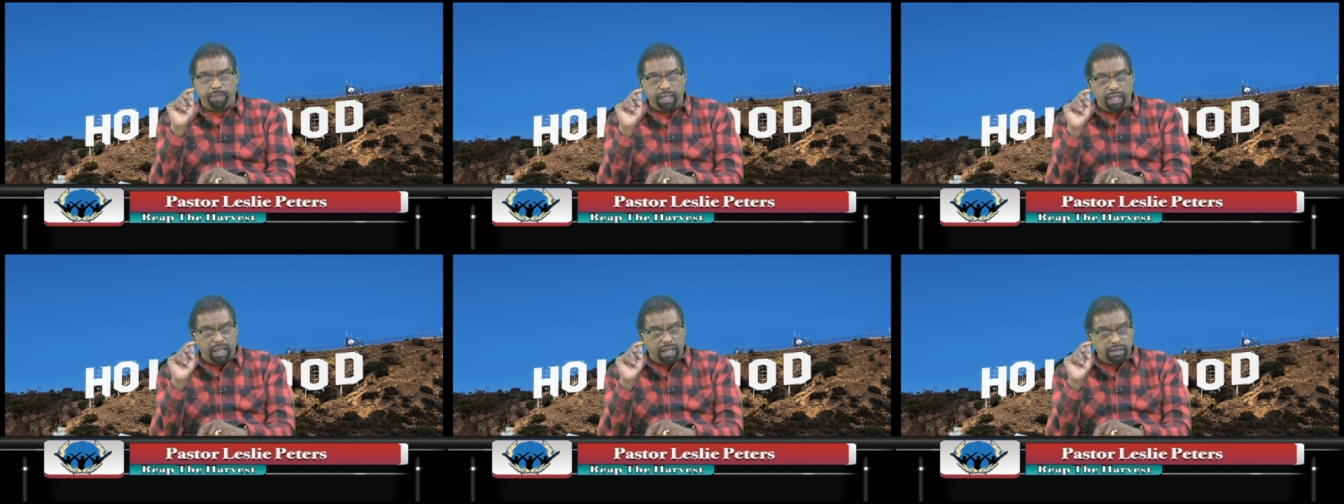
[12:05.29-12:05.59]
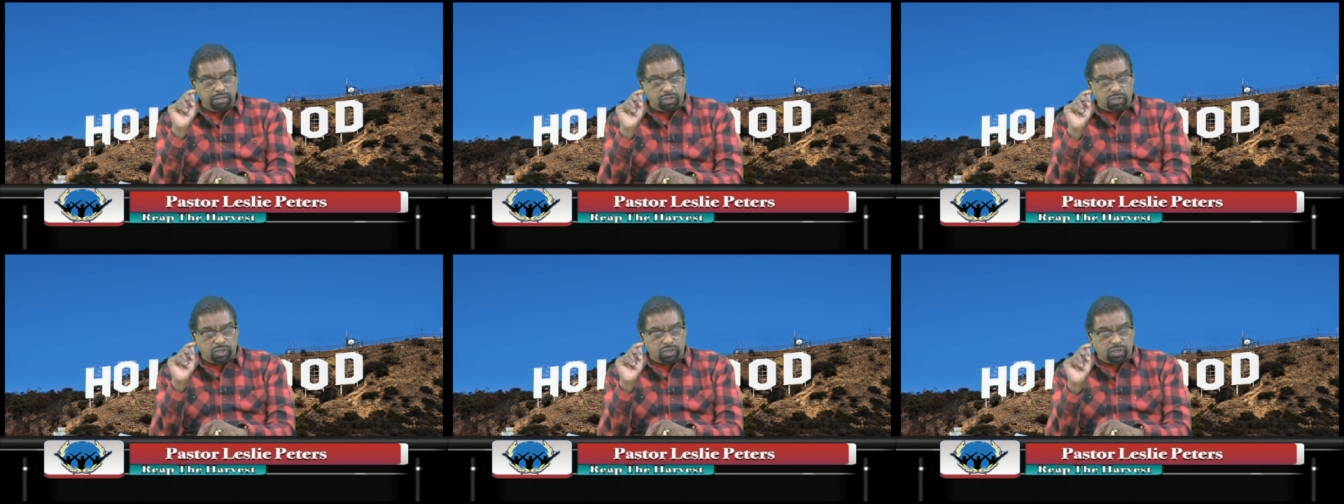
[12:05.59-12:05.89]

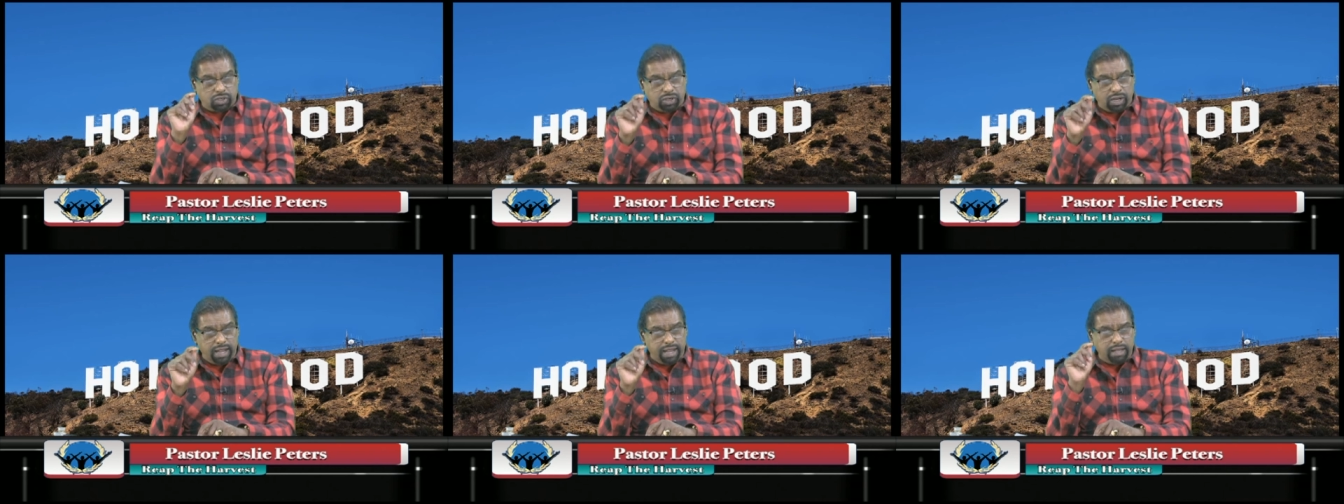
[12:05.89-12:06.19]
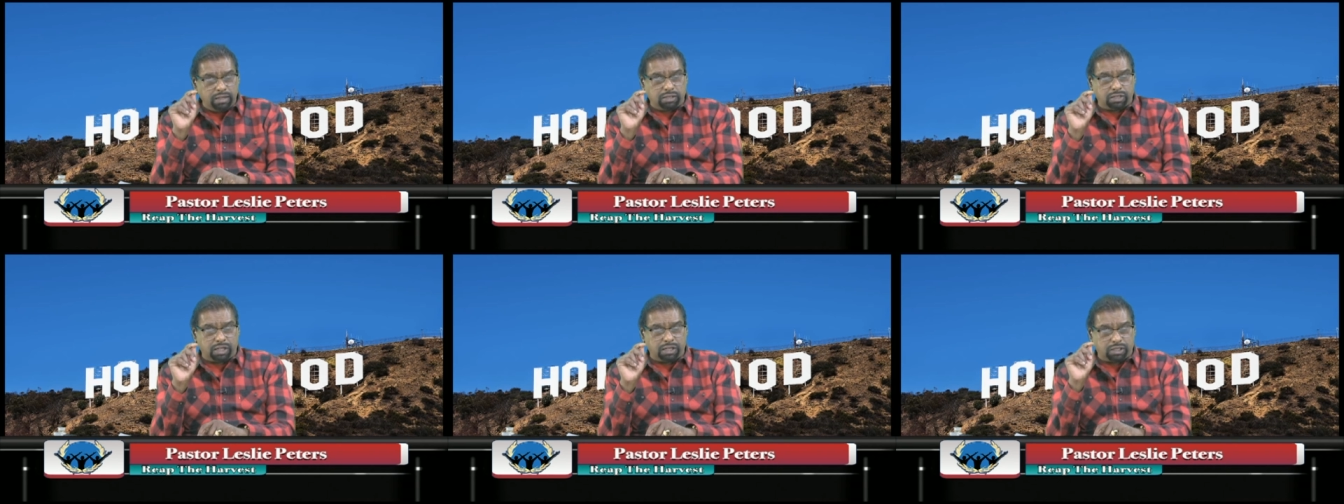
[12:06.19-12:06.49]
in
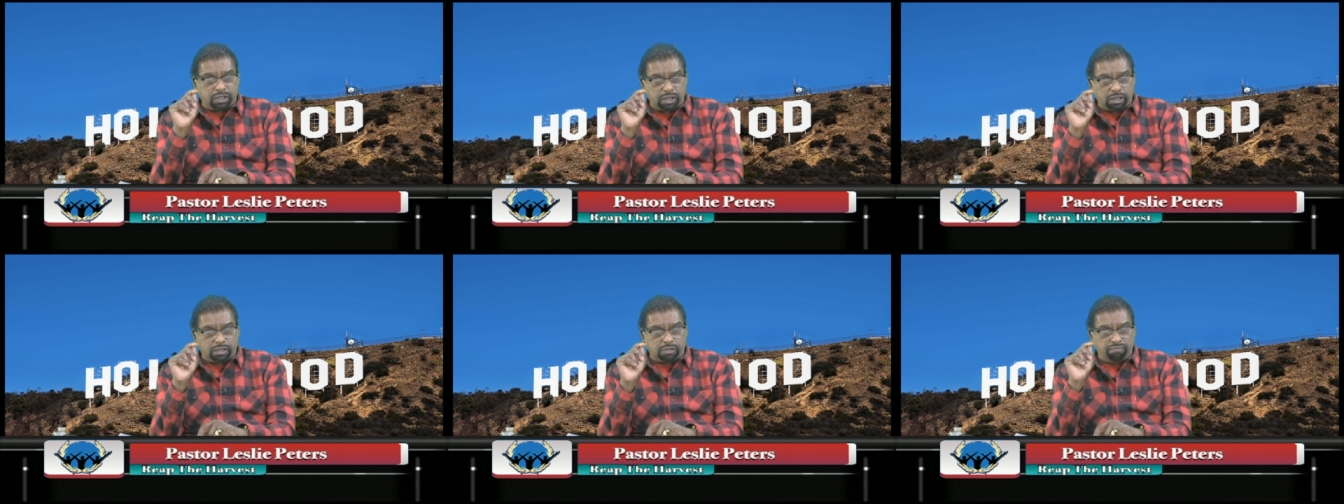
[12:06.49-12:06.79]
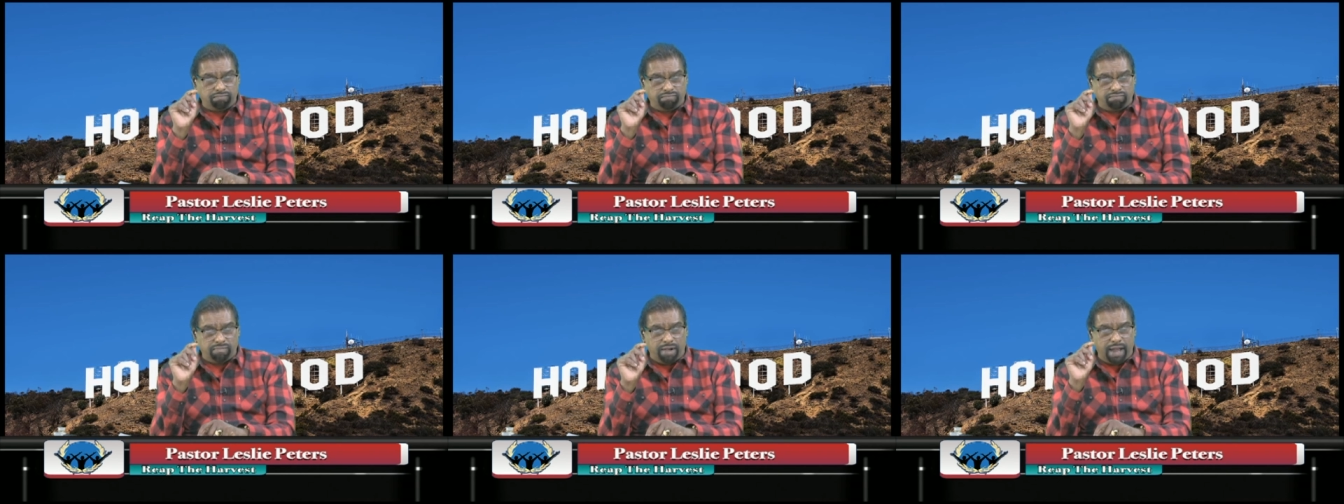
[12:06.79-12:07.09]
Jesus'
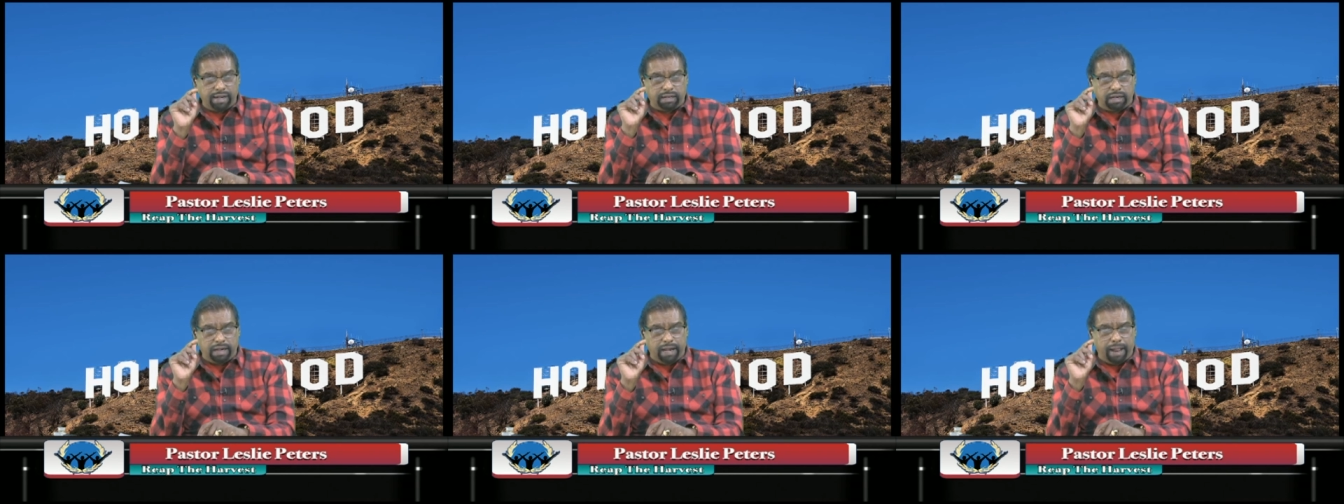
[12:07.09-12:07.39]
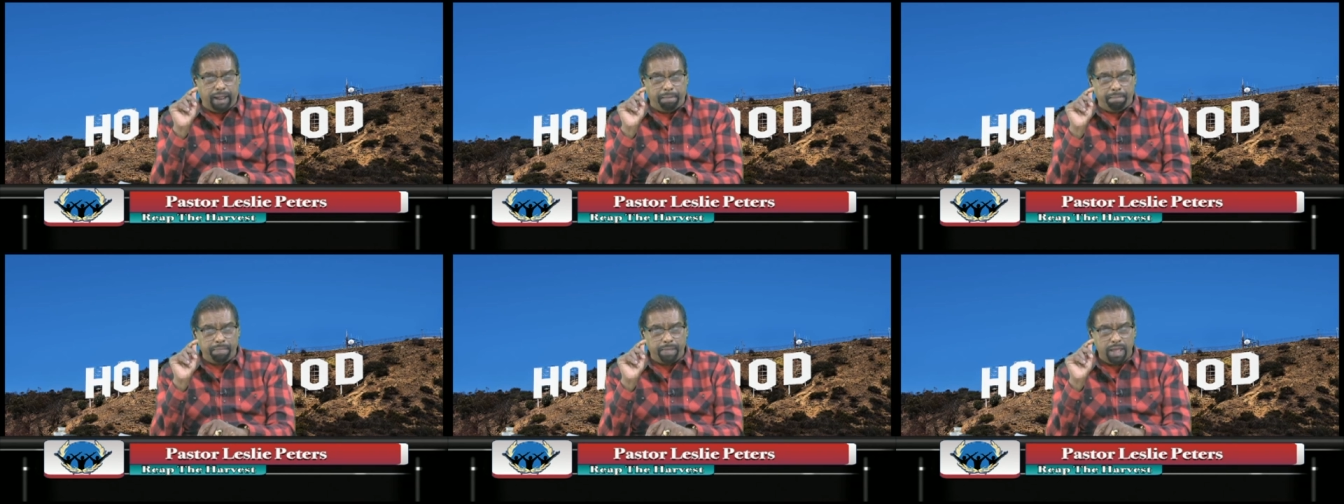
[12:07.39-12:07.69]
mighty
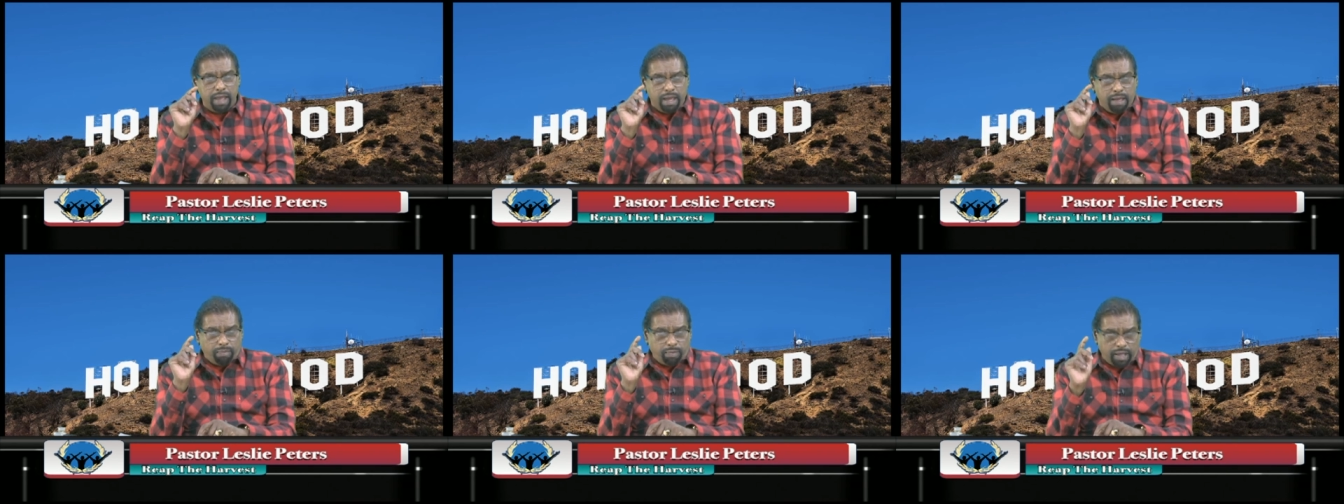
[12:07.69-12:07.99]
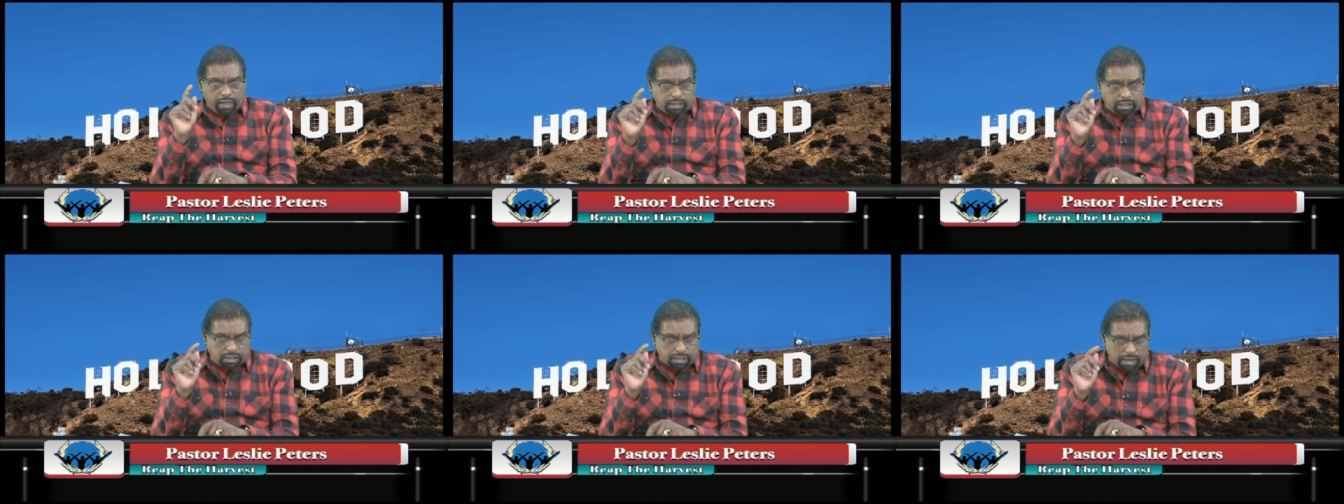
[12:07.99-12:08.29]
name.
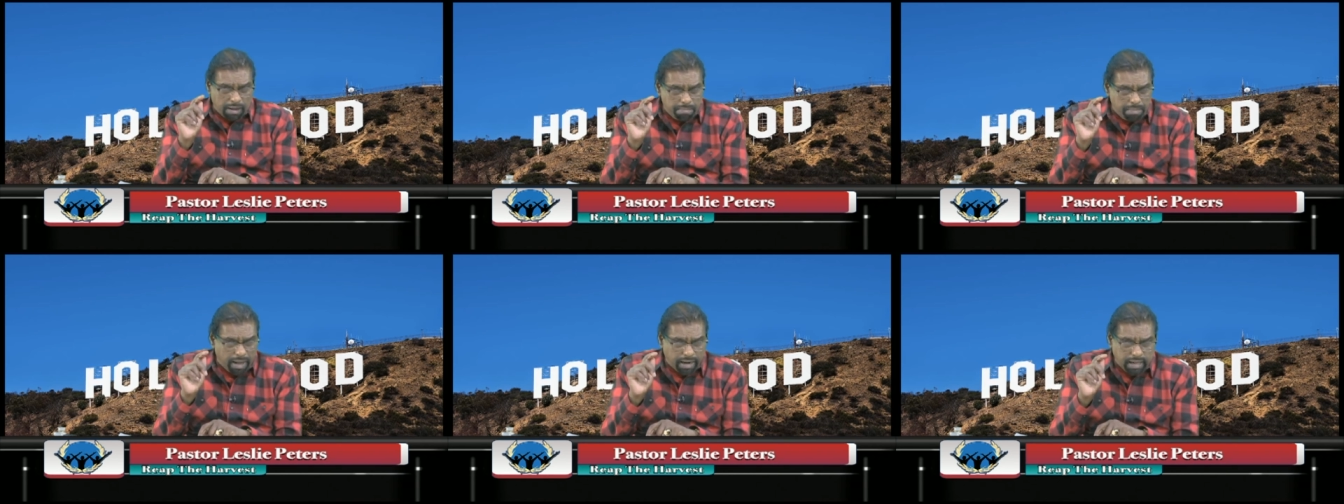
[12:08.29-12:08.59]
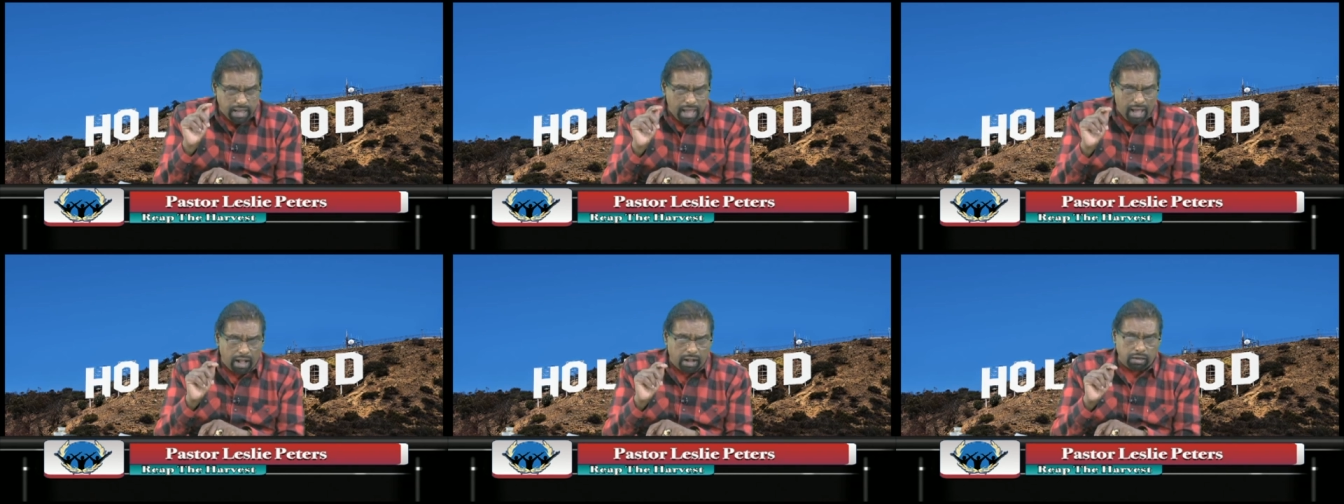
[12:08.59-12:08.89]
There's
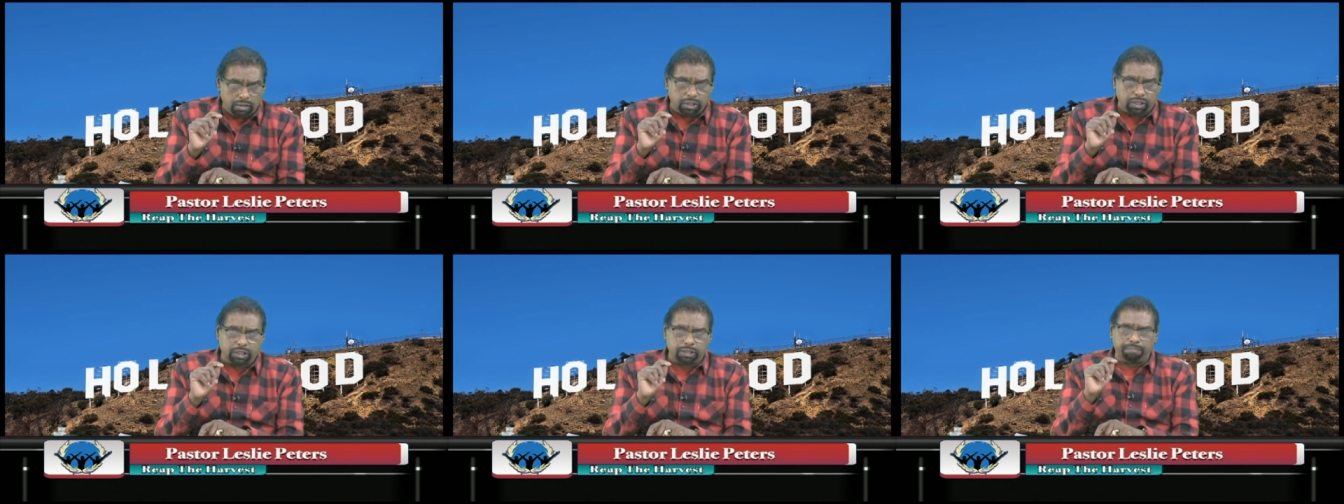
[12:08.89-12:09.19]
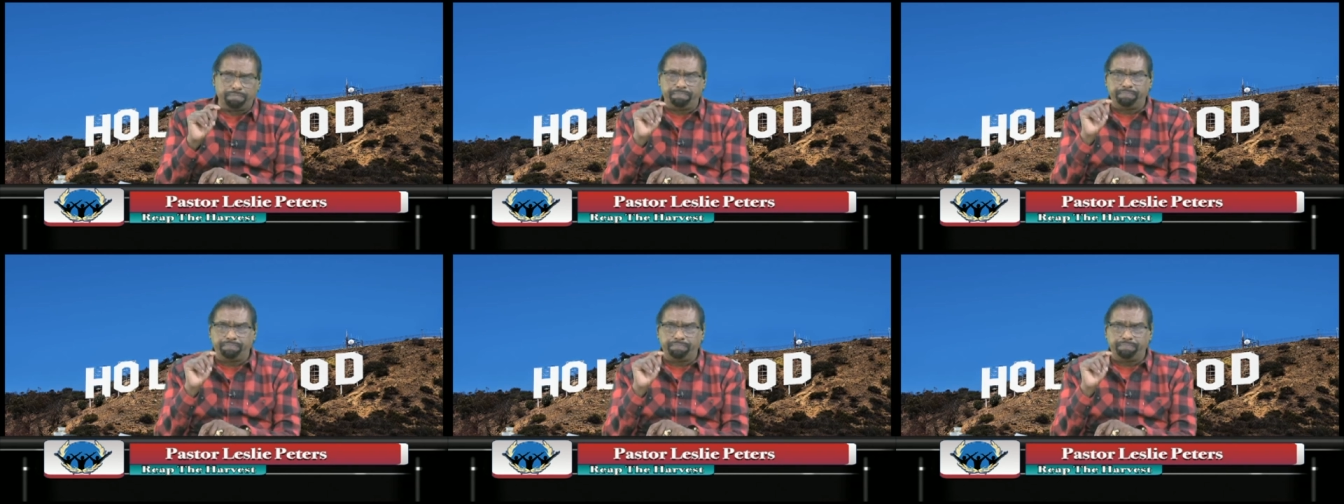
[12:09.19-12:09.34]
somebody else